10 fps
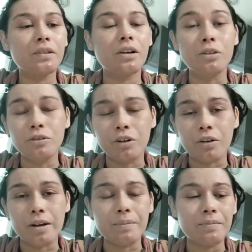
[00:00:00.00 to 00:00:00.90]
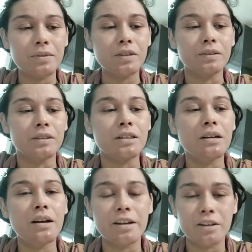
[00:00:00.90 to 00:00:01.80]
Oat Cream. So it's
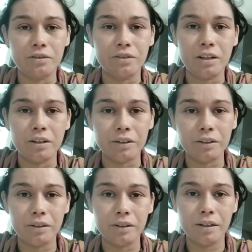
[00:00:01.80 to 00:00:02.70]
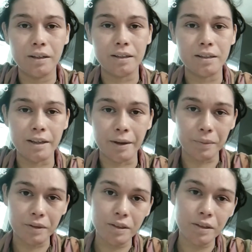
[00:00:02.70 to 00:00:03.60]
like Aveeno,
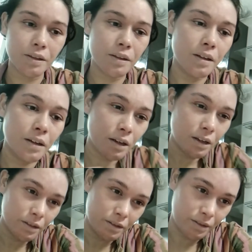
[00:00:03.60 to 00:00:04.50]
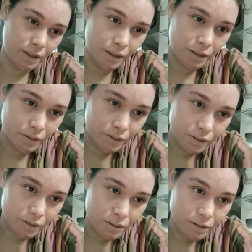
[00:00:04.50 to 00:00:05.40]
except
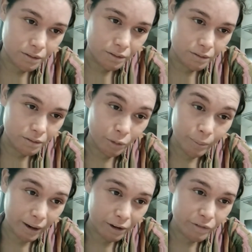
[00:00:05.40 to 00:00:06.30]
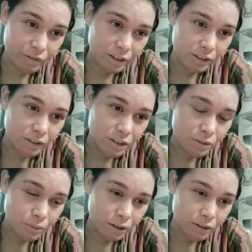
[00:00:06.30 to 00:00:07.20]
there's no paraffin in this
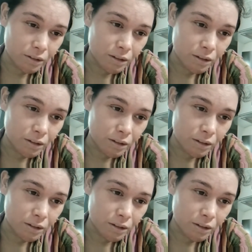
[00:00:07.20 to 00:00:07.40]
one.